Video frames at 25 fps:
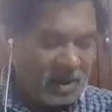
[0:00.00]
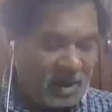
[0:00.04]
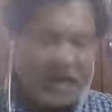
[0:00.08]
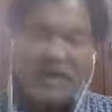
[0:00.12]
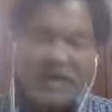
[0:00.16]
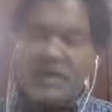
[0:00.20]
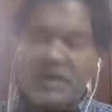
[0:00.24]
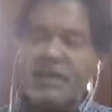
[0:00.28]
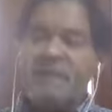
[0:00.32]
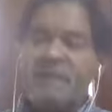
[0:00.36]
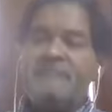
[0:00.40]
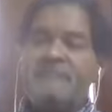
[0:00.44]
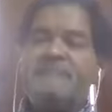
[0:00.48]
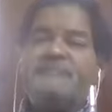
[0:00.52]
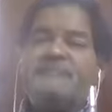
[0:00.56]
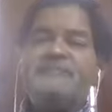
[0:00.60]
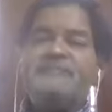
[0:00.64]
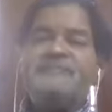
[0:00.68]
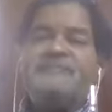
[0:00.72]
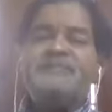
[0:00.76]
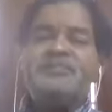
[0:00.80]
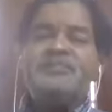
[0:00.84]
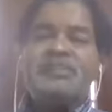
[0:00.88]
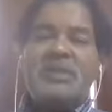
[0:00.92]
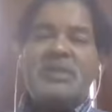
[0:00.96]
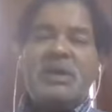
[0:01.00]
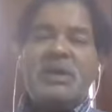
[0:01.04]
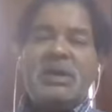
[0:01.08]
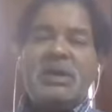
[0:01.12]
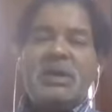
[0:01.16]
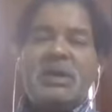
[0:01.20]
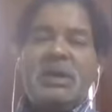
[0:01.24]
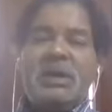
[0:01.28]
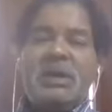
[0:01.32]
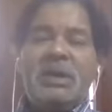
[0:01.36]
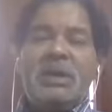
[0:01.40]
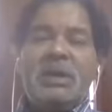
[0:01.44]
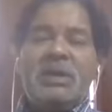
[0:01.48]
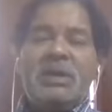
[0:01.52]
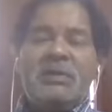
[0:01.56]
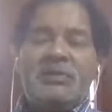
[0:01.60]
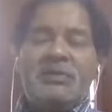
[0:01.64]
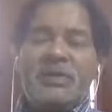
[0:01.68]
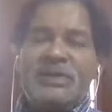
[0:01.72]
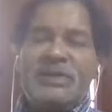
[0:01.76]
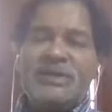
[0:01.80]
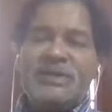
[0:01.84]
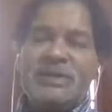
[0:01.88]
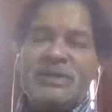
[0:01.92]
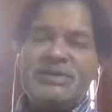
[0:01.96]
And
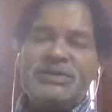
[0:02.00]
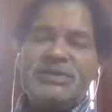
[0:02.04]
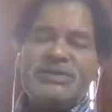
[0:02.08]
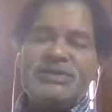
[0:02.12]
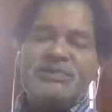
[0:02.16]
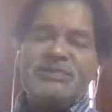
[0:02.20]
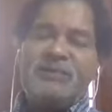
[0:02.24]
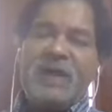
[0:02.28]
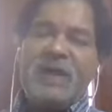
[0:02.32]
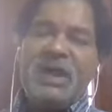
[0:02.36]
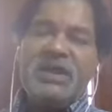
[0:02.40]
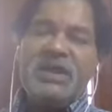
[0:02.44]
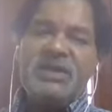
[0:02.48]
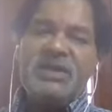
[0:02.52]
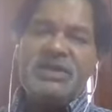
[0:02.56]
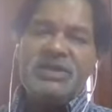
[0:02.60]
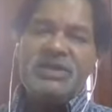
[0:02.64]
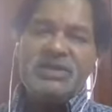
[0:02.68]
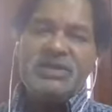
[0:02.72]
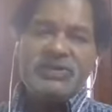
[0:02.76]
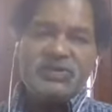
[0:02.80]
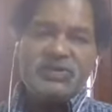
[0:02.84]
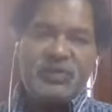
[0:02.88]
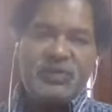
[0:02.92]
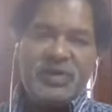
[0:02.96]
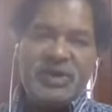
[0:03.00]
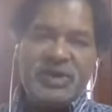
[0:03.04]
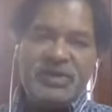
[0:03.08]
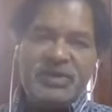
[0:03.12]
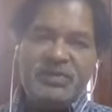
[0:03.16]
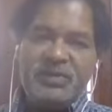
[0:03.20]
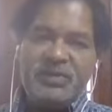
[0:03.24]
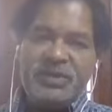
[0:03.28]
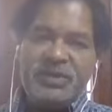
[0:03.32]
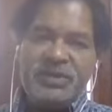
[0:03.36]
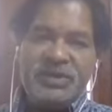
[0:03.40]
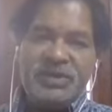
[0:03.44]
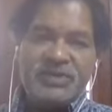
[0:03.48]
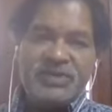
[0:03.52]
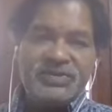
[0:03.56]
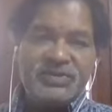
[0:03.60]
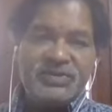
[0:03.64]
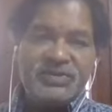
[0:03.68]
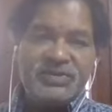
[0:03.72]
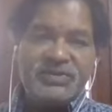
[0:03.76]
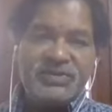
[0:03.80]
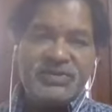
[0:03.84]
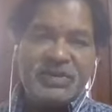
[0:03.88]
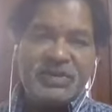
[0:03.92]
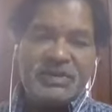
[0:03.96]
whether this PAN is very, very
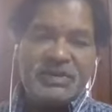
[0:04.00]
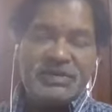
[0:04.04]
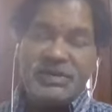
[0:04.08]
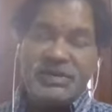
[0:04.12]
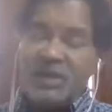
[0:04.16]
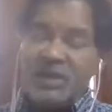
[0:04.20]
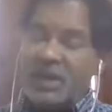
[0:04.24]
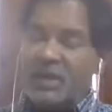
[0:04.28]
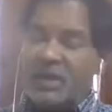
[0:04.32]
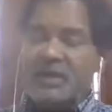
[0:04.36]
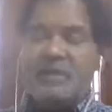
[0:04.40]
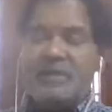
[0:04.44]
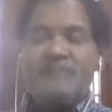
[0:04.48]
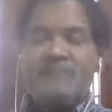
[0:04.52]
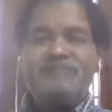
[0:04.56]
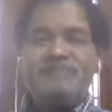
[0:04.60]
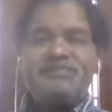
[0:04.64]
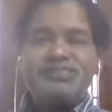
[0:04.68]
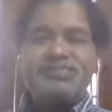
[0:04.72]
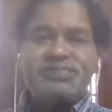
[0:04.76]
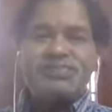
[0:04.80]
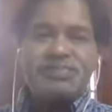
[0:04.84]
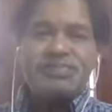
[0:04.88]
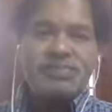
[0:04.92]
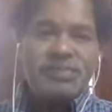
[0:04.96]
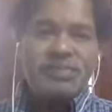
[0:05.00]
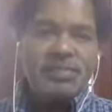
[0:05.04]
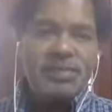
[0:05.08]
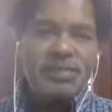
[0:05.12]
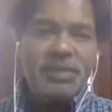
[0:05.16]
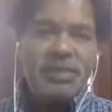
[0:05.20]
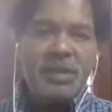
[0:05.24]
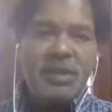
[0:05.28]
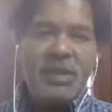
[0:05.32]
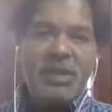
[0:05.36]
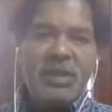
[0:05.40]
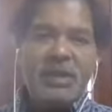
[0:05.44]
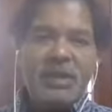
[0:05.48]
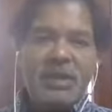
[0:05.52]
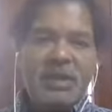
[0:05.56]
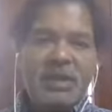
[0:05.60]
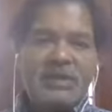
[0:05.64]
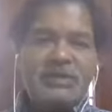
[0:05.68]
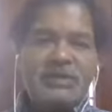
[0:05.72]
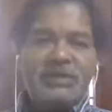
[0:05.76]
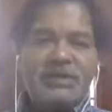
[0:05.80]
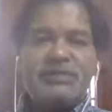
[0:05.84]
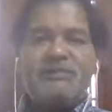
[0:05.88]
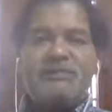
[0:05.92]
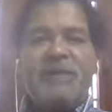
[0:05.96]
essential. Yeah.
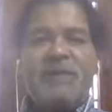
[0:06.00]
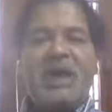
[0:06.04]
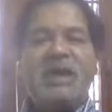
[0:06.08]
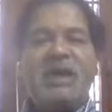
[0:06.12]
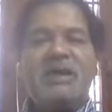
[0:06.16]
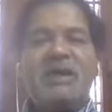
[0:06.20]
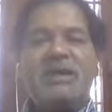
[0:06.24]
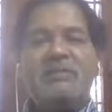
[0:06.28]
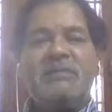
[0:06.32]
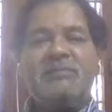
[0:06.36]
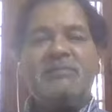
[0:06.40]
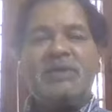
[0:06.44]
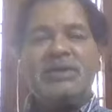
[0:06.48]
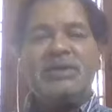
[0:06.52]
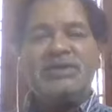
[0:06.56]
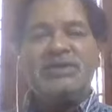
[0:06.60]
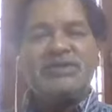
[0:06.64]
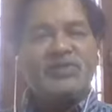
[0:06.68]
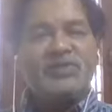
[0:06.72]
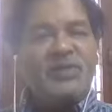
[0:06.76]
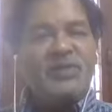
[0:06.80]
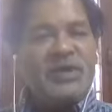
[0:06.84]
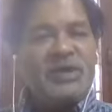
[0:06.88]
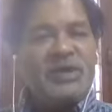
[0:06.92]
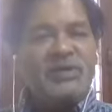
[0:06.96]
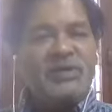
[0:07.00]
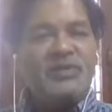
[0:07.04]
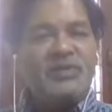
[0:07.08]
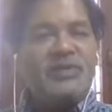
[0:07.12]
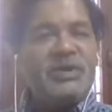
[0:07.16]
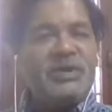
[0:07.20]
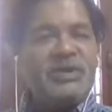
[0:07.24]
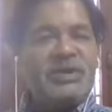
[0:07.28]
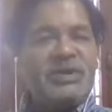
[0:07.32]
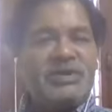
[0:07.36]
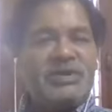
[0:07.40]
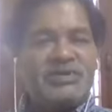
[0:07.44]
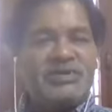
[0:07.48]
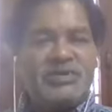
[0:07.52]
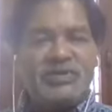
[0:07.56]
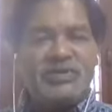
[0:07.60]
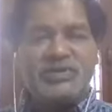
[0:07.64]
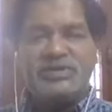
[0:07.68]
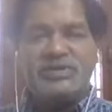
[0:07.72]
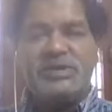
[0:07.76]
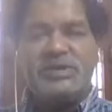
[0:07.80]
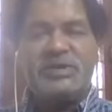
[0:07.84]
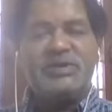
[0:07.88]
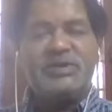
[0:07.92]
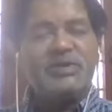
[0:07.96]
This PAN number is very, very
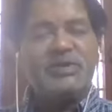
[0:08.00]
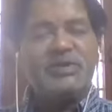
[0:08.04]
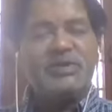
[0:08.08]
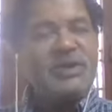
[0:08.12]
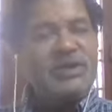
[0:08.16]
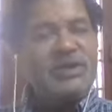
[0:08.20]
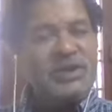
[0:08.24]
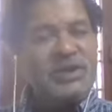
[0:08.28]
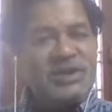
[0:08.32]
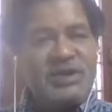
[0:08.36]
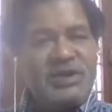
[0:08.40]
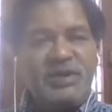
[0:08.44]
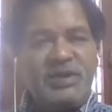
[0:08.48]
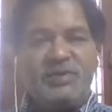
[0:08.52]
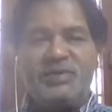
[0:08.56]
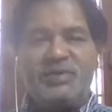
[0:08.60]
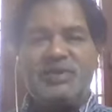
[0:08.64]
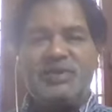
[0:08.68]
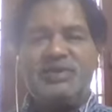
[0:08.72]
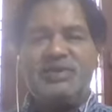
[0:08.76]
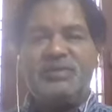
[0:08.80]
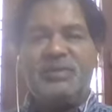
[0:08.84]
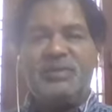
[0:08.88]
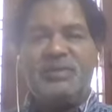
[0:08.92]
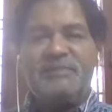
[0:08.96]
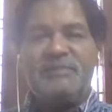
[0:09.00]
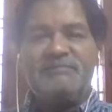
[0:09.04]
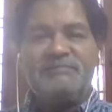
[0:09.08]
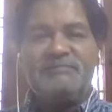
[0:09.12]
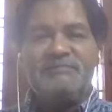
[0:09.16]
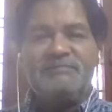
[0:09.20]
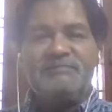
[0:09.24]
essential to any individual.